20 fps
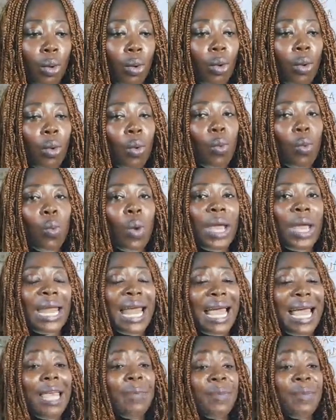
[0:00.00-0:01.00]
when
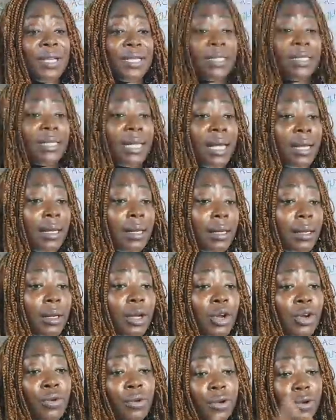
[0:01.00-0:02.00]
I personally
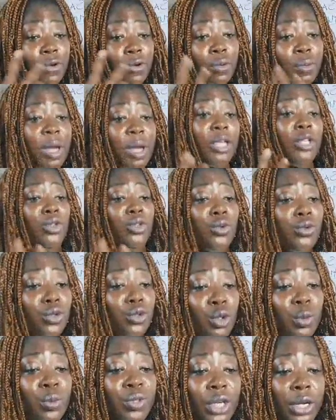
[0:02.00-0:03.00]
grew my
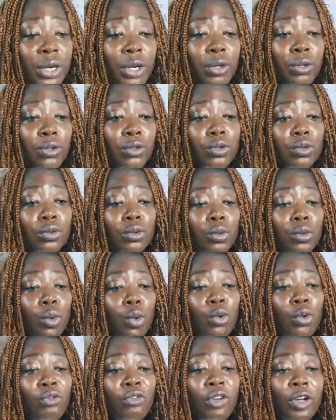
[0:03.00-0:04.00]
YouTube channel to
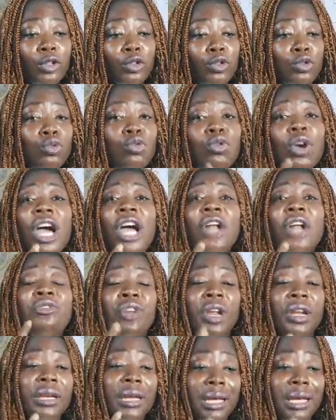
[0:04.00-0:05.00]
over
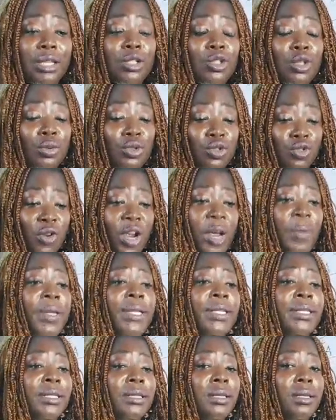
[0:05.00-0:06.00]
200k
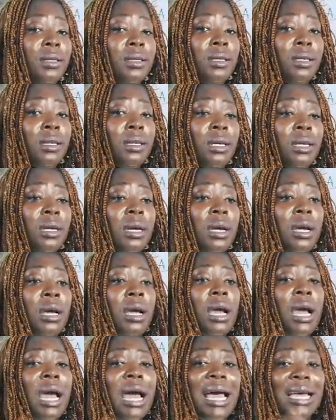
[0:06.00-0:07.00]
subscribers.
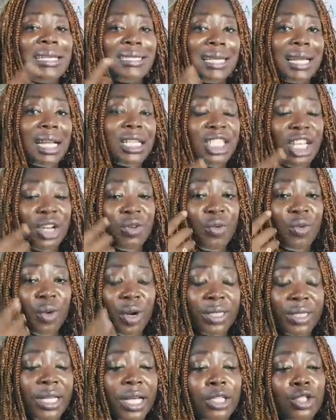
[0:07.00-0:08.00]
I started
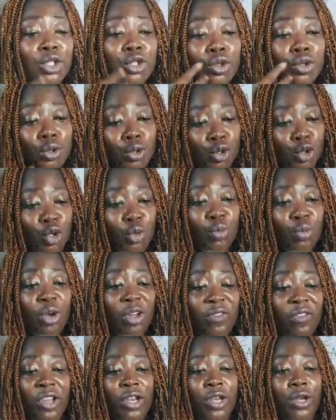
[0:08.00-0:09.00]
generating YouTube
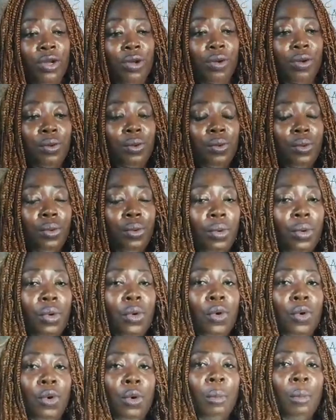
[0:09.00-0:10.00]
revenue,
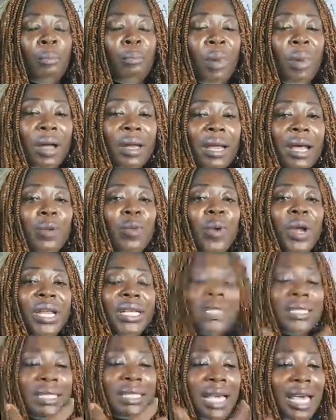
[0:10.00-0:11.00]
but then when
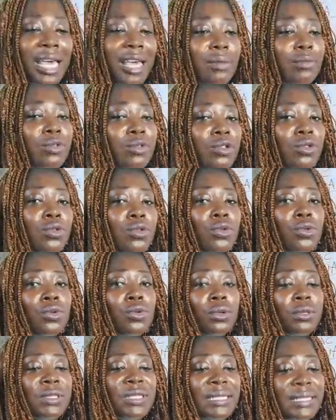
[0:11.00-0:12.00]
it came to
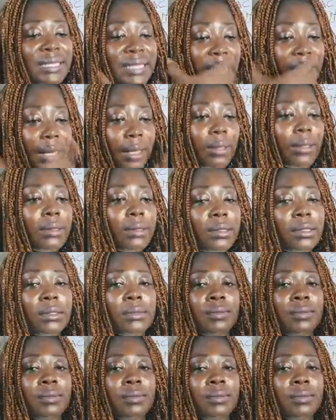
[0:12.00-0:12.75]
sales,